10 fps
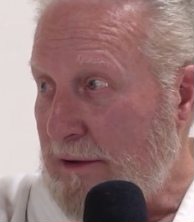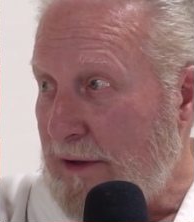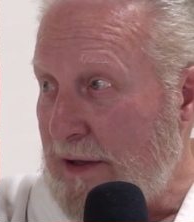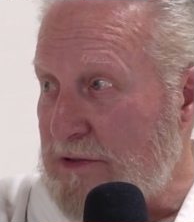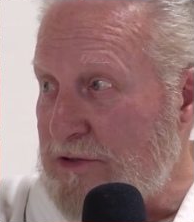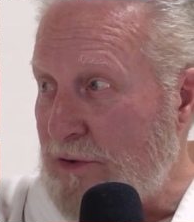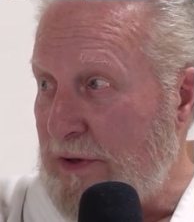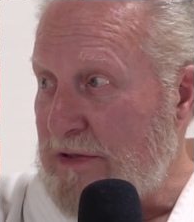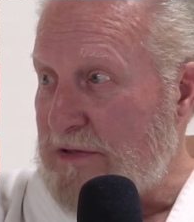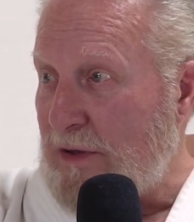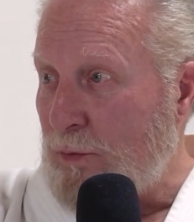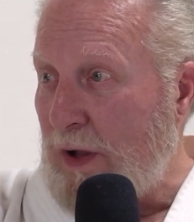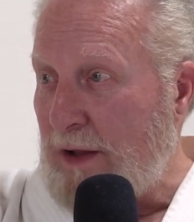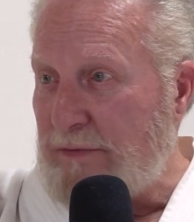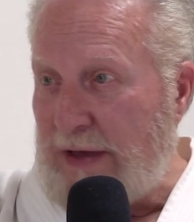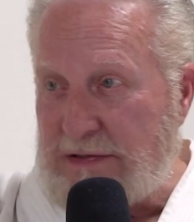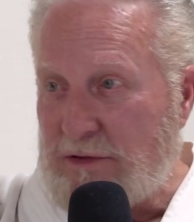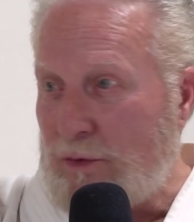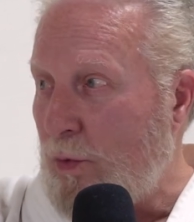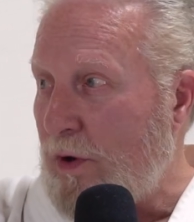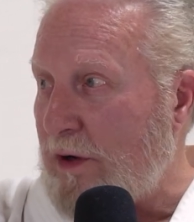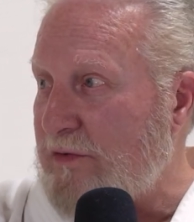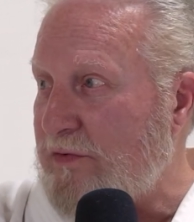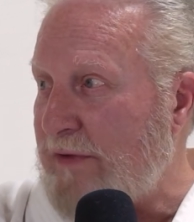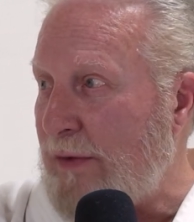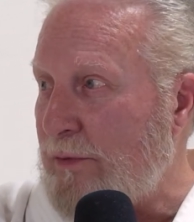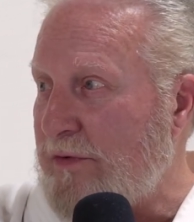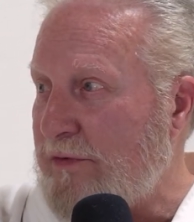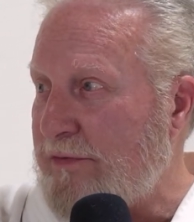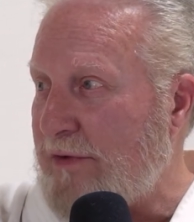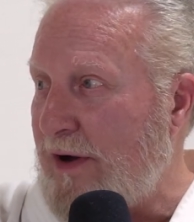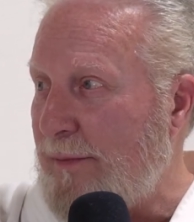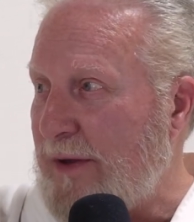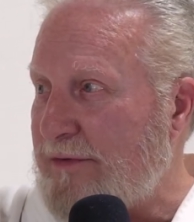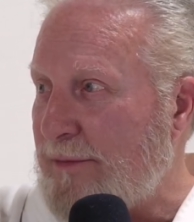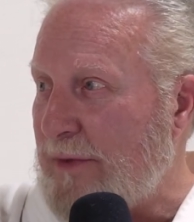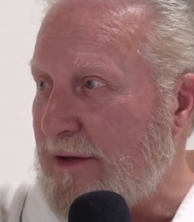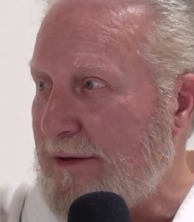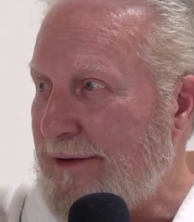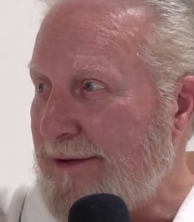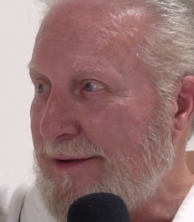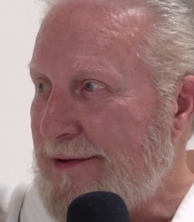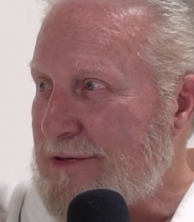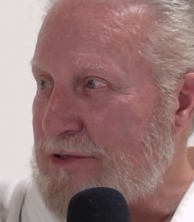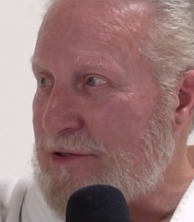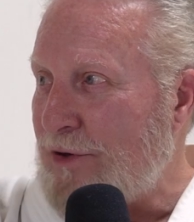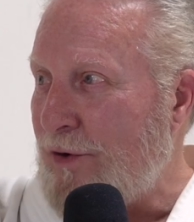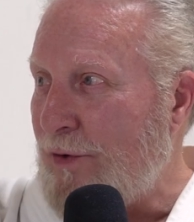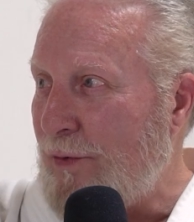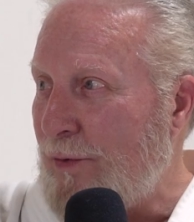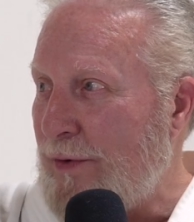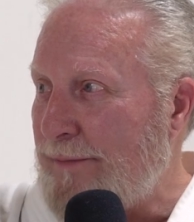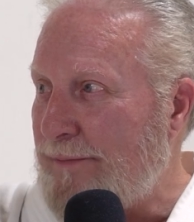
And so he said, well, that's in the works. That was his comment to me. So...